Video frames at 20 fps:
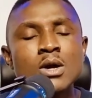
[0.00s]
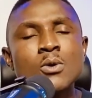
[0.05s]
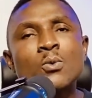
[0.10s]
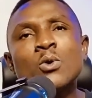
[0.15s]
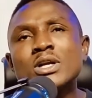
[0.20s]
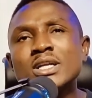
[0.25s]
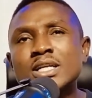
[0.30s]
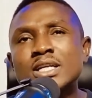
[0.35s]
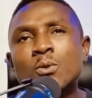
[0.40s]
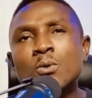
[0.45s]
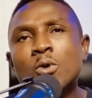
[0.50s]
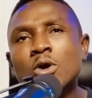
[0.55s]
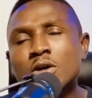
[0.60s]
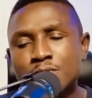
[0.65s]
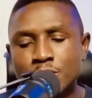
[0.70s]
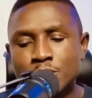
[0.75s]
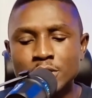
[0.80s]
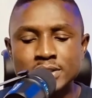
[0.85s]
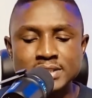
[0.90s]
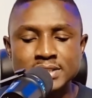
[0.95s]
What did the word
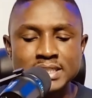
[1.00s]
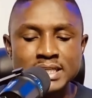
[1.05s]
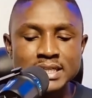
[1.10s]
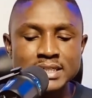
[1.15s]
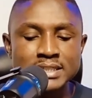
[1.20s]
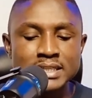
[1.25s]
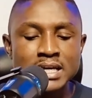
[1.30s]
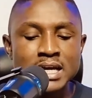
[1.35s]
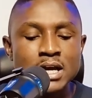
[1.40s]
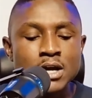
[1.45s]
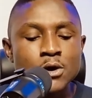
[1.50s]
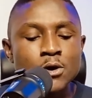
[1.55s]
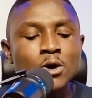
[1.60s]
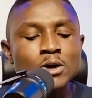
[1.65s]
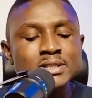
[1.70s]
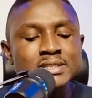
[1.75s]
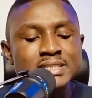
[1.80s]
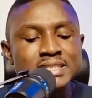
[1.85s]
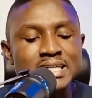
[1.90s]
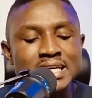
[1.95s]
of God say?
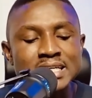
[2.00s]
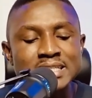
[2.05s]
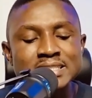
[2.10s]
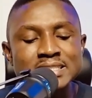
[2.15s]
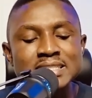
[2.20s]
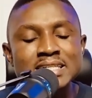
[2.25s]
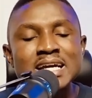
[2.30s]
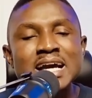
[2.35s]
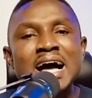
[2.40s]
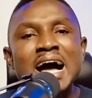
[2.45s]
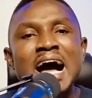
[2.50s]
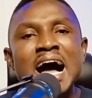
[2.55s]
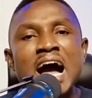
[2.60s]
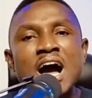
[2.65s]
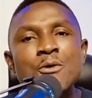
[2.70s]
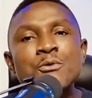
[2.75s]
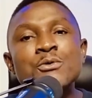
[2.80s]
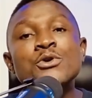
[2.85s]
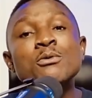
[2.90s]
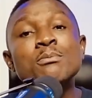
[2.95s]
God says, I
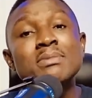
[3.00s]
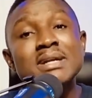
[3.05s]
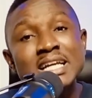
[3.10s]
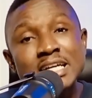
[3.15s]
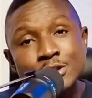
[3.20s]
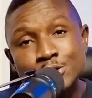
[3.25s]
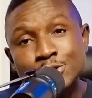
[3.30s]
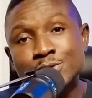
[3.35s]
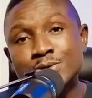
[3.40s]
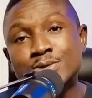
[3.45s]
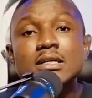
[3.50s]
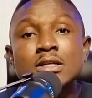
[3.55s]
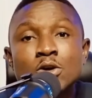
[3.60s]
will bless you.